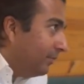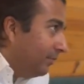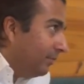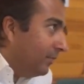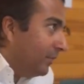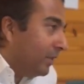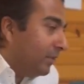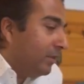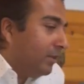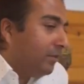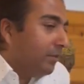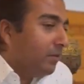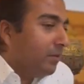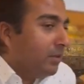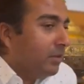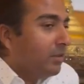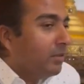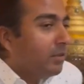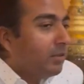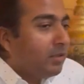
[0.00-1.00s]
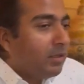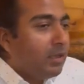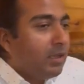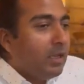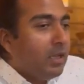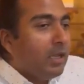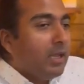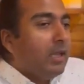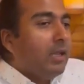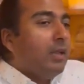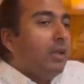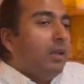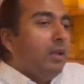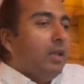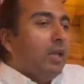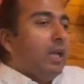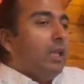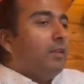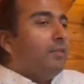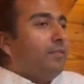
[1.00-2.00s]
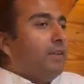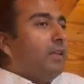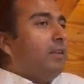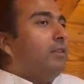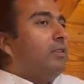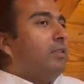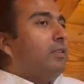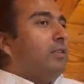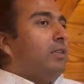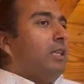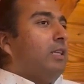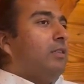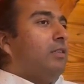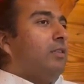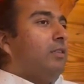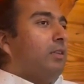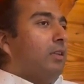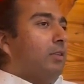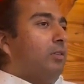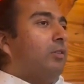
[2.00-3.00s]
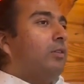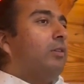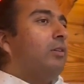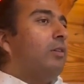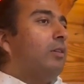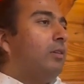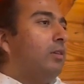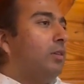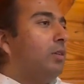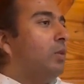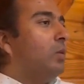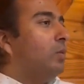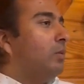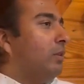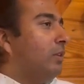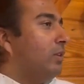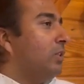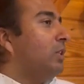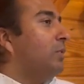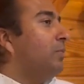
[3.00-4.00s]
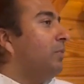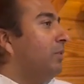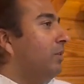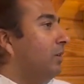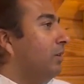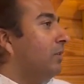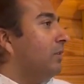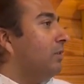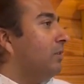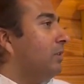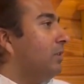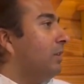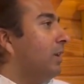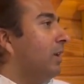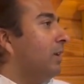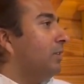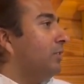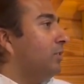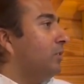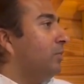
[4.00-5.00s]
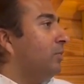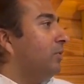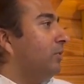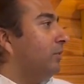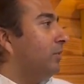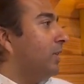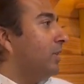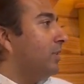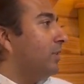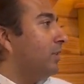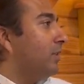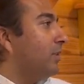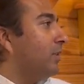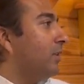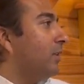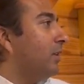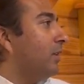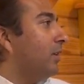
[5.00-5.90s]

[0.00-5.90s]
the different elevated states that you will experience as you progress